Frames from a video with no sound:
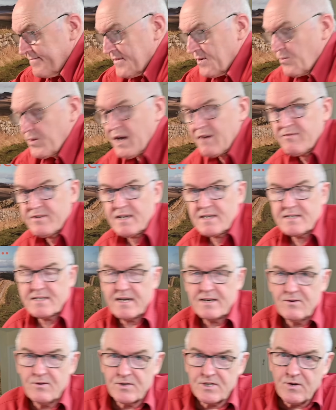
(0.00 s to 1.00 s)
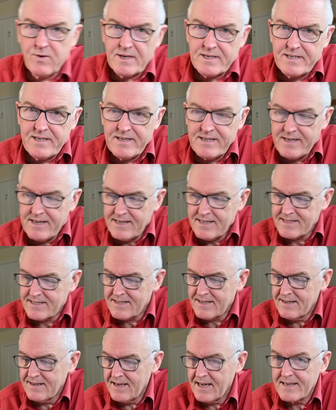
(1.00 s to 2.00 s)
we haven't had 10 or 20
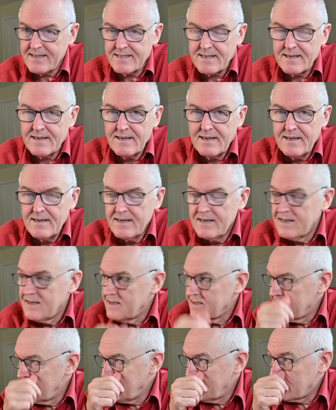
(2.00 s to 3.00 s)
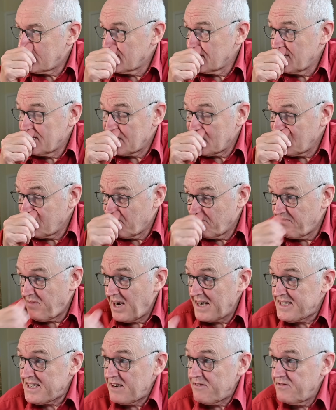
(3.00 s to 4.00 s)
years later. These studies have,
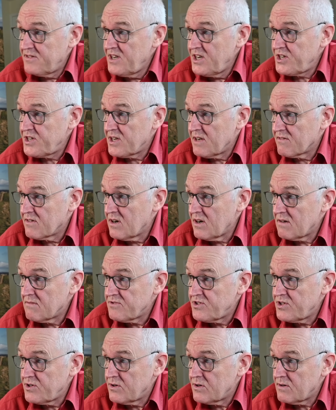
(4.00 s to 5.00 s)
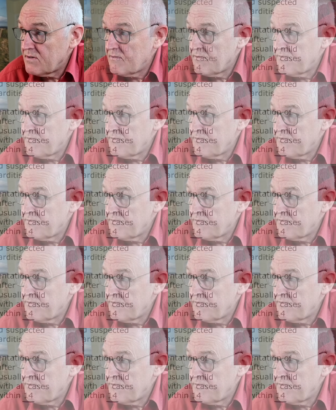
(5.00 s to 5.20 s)
by definition, have got short